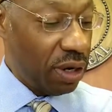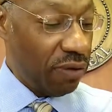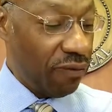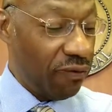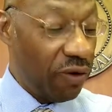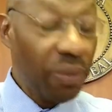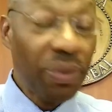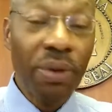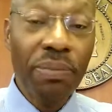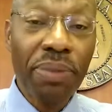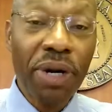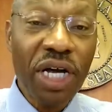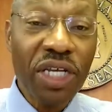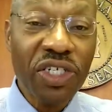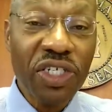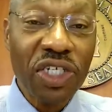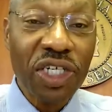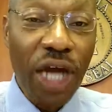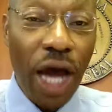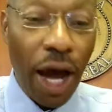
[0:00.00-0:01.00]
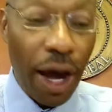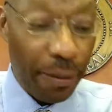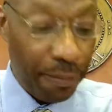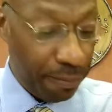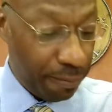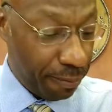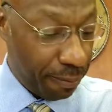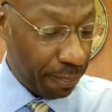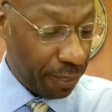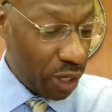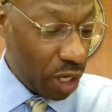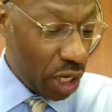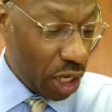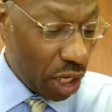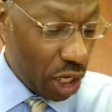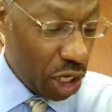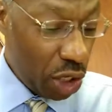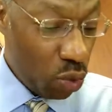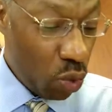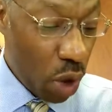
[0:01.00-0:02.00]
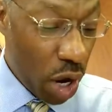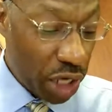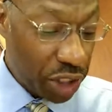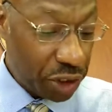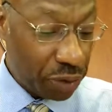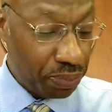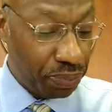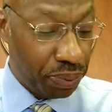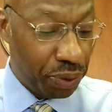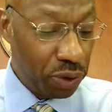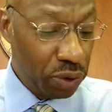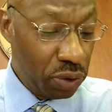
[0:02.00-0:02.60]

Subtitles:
From the bus stop, he watched